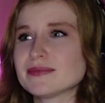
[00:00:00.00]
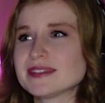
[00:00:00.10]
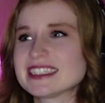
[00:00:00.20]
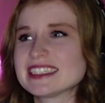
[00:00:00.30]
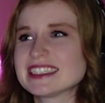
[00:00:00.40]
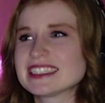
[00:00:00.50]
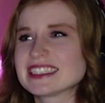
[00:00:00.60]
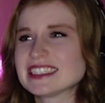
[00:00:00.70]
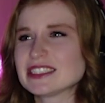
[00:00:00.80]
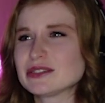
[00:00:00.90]
them.
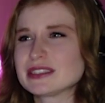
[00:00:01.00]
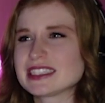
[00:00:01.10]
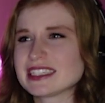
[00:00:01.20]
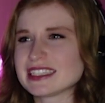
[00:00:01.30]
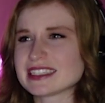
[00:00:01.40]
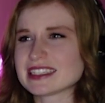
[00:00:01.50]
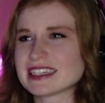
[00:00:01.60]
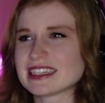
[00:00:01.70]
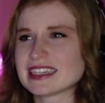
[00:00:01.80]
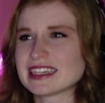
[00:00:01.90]
Oh, jeez.
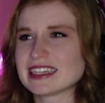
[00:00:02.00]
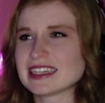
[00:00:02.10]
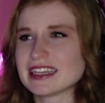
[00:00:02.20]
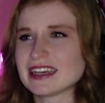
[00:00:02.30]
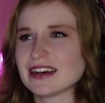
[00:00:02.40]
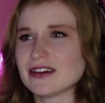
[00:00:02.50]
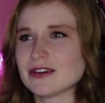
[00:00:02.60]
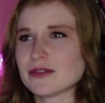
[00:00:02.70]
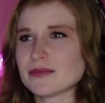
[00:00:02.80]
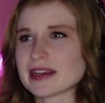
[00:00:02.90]

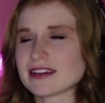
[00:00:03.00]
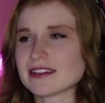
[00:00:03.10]
Oh, my